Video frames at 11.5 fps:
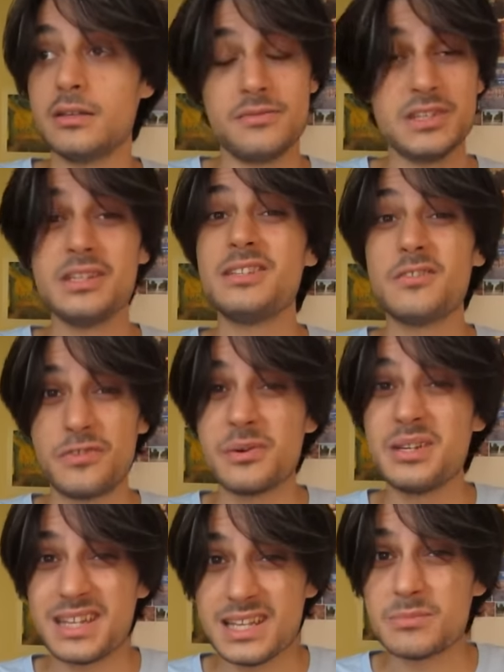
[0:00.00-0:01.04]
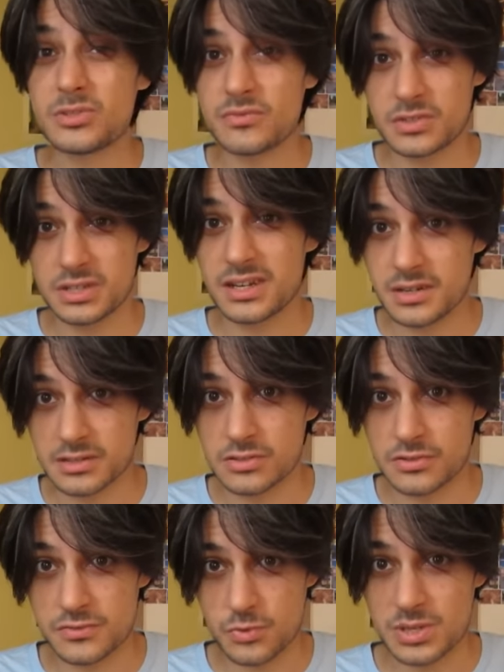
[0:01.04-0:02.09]
even in the very names of the
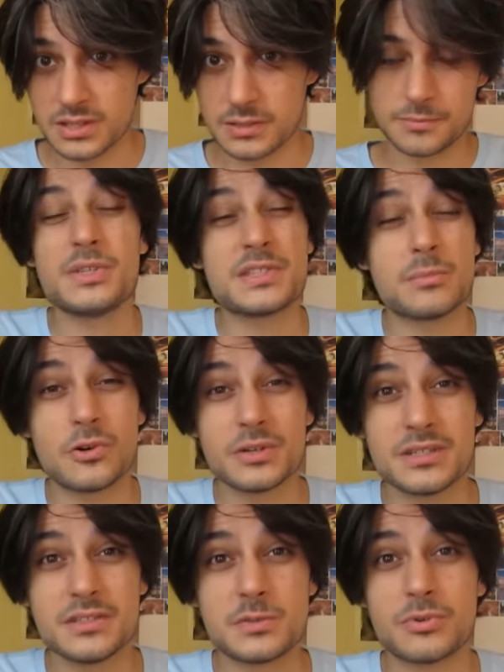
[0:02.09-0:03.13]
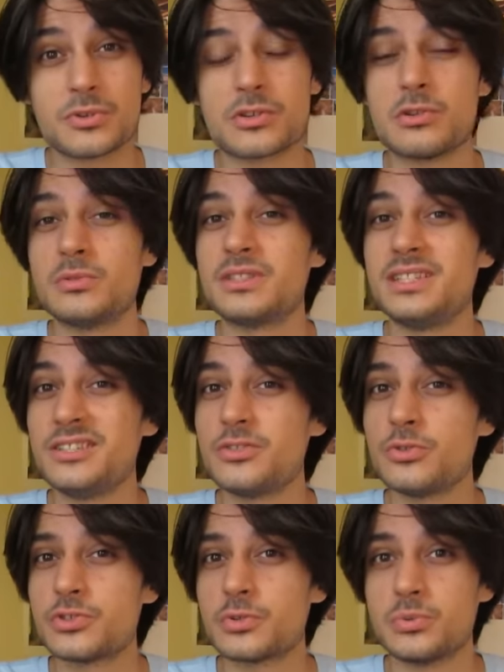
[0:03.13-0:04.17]
characters, really. There is a boy in this book called
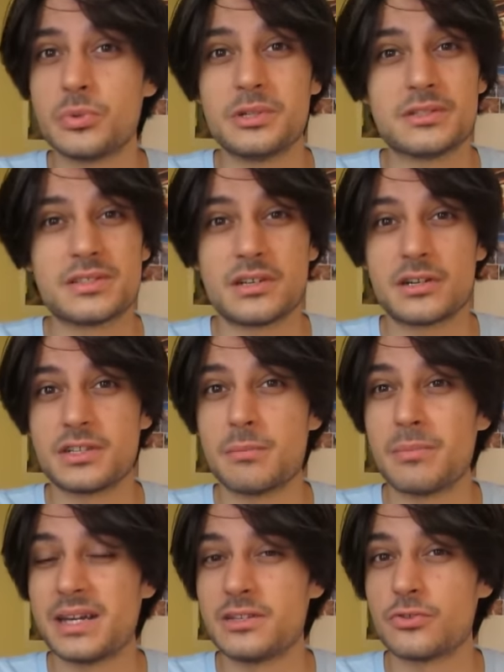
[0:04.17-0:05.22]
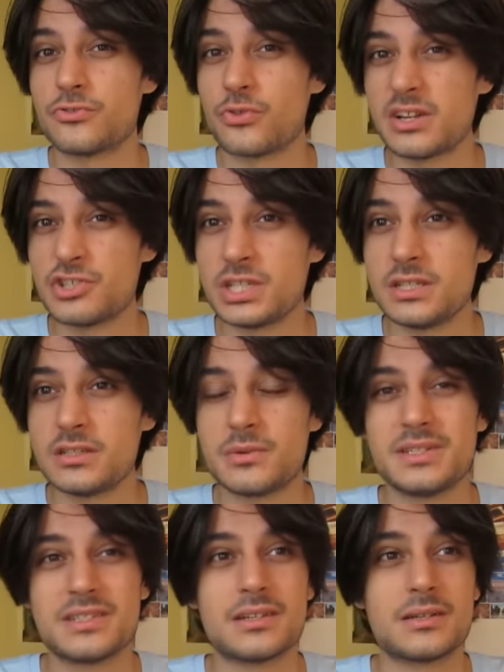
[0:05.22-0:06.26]
Titus who will start a minor tragedy.
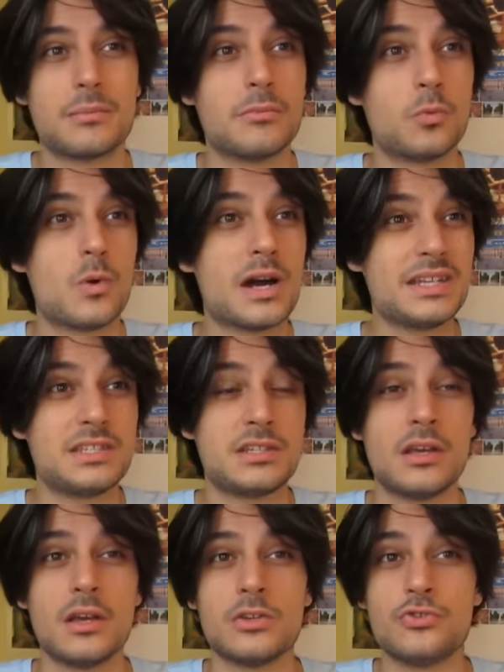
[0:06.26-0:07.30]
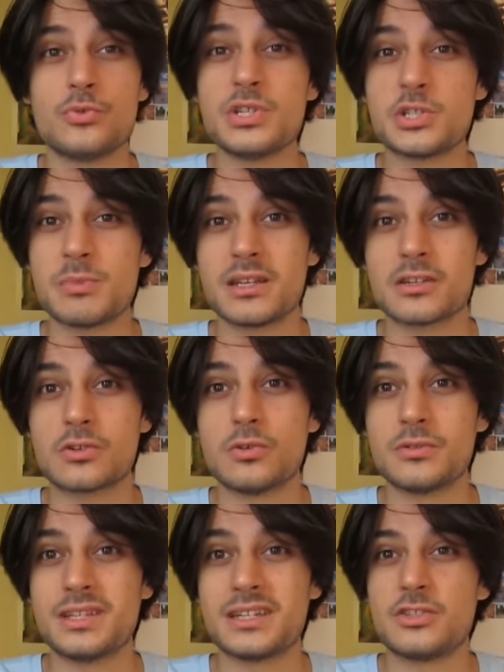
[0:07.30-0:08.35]
There is a white Jewish man
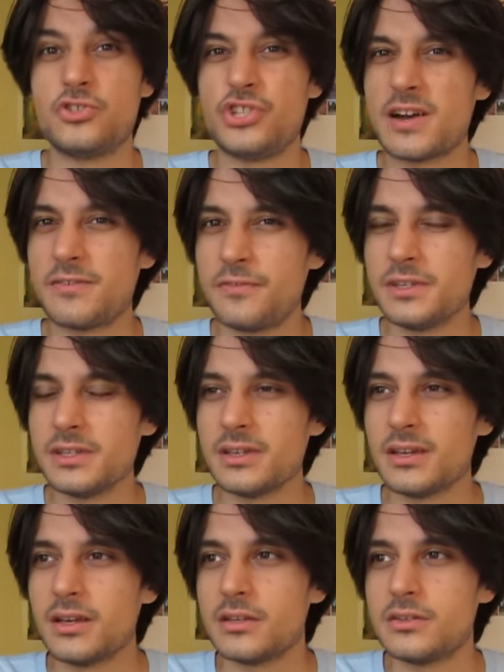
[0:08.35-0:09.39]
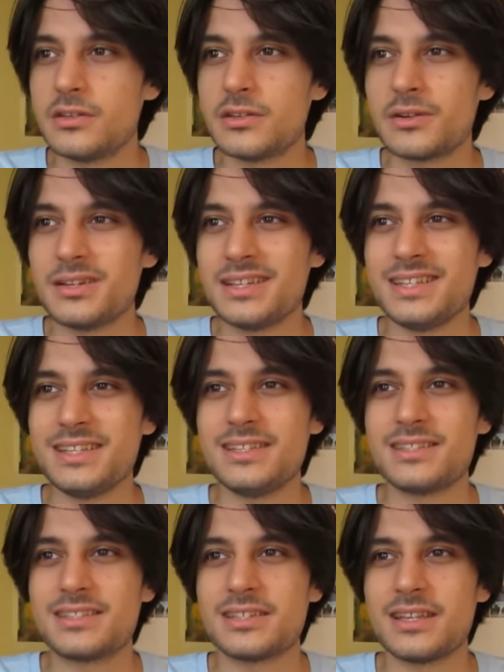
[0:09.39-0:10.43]
called Nat Jaffe. There
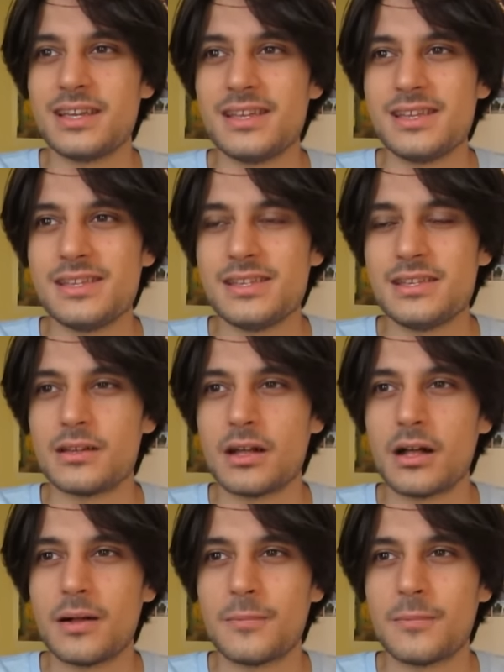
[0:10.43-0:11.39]
is a